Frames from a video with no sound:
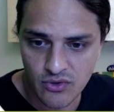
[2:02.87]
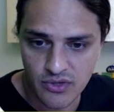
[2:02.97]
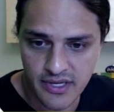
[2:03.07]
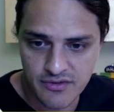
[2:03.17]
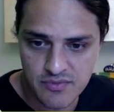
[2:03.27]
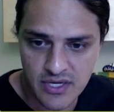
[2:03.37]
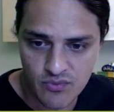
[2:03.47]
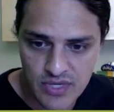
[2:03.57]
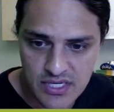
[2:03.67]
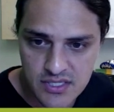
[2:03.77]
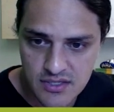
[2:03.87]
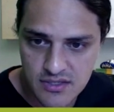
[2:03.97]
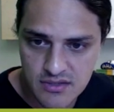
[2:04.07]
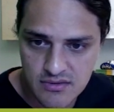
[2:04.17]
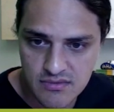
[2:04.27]
Google gives me
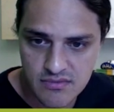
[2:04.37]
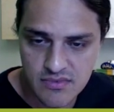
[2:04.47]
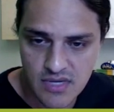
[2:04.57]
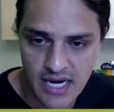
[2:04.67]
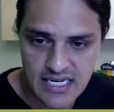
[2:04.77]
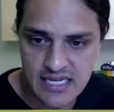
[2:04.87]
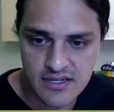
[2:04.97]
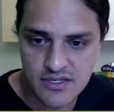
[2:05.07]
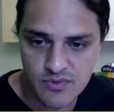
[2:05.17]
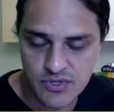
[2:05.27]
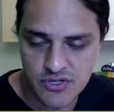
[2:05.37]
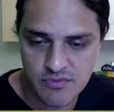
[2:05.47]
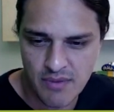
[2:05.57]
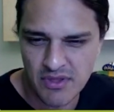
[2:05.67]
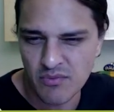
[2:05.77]
recent ideas, which are
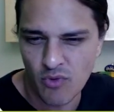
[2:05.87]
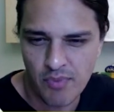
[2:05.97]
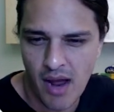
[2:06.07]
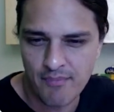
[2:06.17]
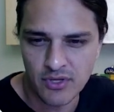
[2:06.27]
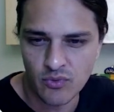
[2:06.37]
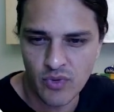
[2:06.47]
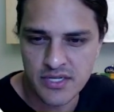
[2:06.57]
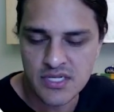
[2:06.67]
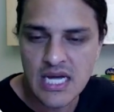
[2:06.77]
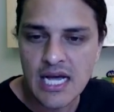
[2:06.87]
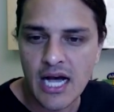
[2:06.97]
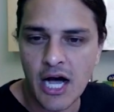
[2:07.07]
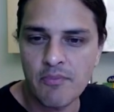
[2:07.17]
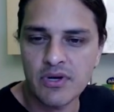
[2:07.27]
maybe the more popular ones,
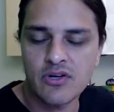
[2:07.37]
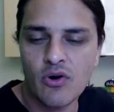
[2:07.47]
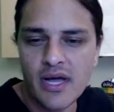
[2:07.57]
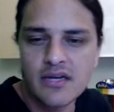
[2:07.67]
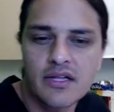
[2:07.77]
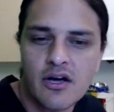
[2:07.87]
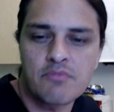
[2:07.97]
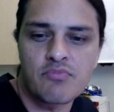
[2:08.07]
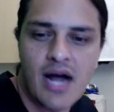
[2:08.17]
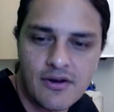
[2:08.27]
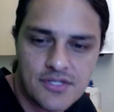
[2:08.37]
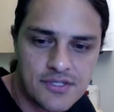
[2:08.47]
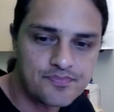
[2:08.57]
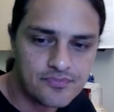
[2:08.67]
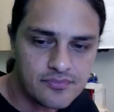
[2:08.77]
but go ahead and click on Browse.
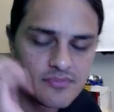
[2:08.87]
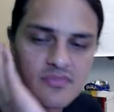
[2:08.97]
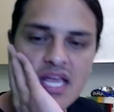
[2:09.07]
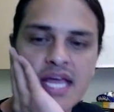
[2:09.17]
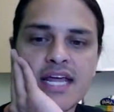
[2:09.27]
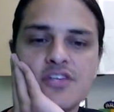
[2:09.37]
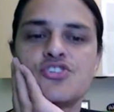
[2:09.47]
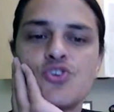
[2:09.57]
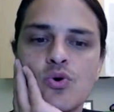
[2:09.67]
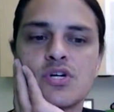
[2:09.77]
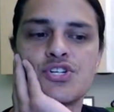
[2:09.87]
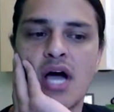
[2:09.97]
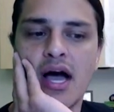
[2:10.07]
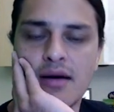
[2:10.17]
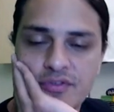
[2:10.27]
And it is your
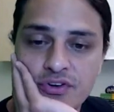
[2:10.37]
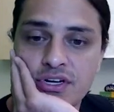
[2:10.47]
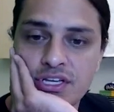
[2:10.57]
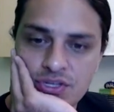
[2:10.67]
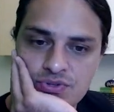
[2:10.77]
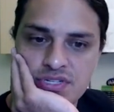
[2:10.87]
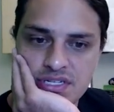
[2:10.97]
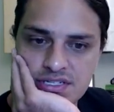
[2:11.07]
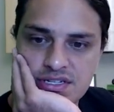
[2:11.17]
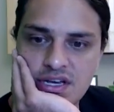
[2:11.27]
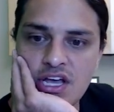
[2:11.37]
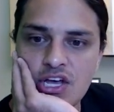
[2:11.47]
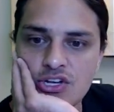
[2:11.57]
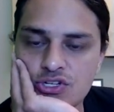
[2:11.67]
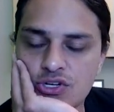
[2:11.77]
job, if you're going to use this,
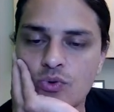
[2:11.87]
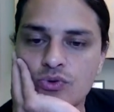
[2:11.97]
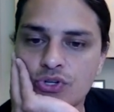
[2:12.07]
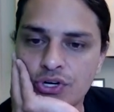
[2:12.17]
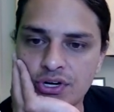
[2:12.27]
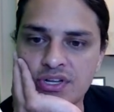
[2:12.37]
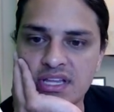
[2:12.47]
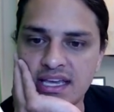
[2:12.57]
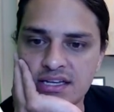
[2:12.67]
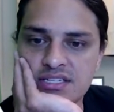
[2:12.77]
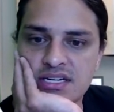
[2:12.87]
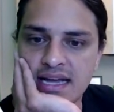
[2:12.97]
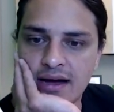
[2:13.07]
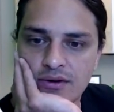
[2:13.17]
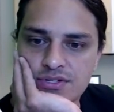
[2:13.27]
to go learn the ins and
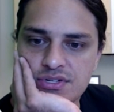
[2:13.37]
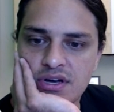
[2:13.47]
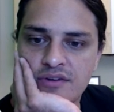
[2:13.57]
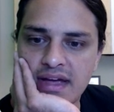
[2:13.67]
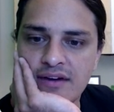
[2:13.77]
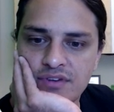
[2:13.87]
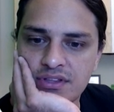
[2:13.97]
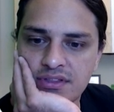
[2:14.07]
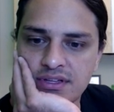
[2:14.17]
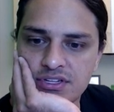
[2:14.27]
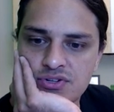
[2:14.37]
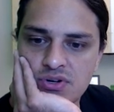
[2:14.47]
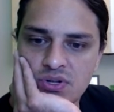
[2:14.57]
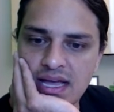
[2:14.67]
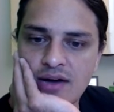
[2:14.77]
outs of everything that
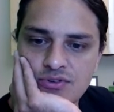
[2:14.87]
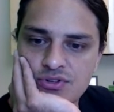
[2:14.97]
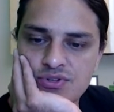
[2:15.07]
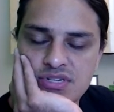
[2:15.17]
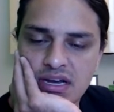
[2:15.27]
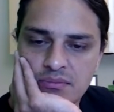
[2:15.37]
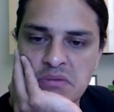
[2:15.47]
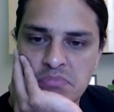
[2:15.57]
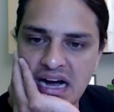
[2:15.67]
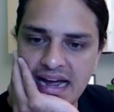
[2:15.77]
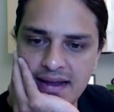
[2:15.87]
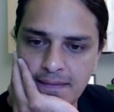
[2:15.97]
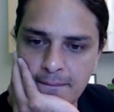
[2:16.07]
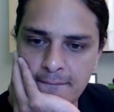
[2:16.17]
you're allowed to segment by.